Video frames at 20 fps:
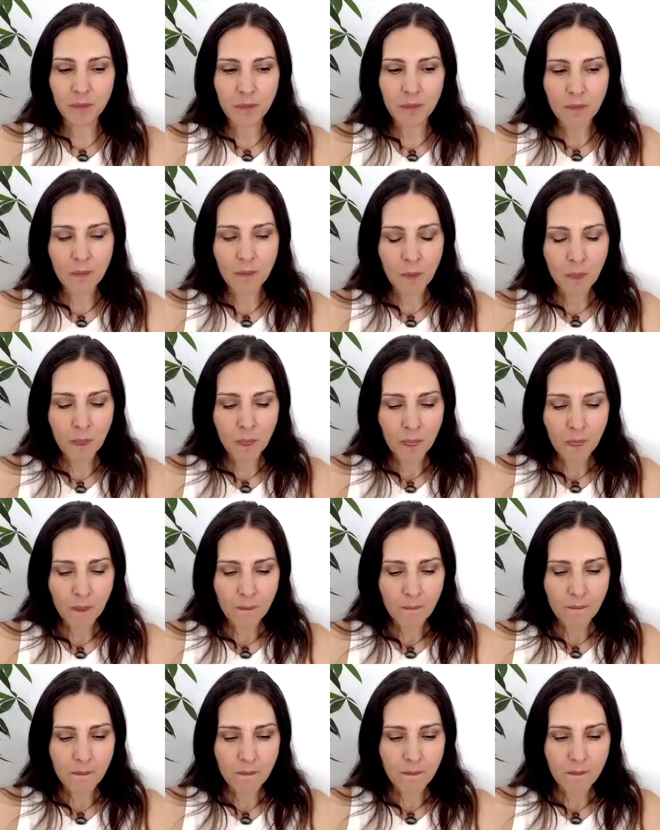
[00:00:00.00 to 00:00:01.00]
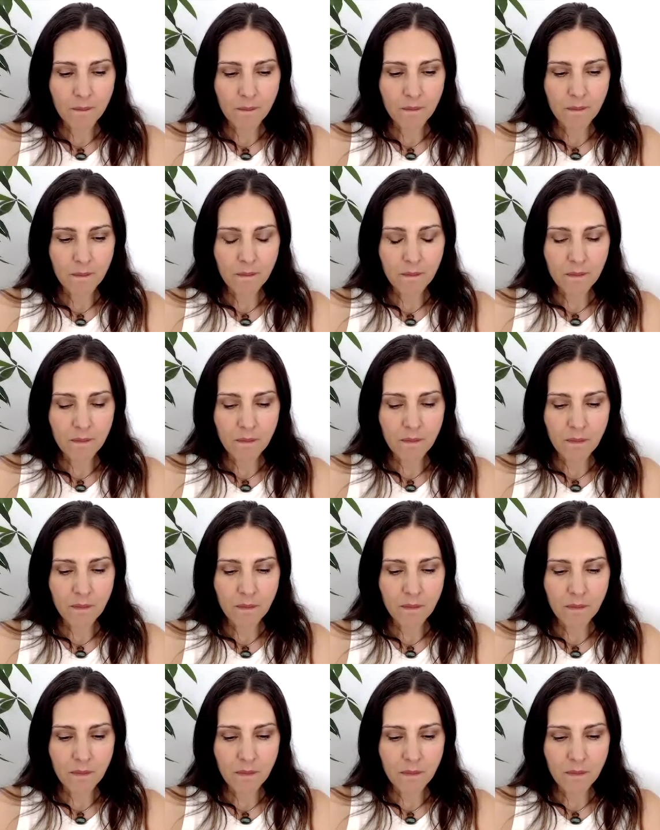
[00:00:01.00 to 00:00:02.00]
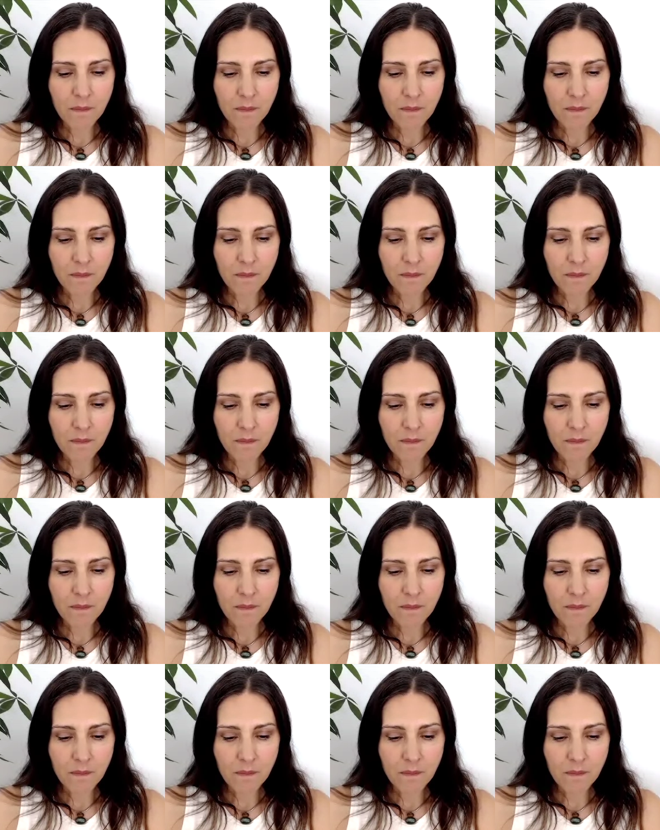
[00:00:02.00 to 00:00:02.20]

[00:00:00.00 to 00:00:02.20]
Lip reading: (silence)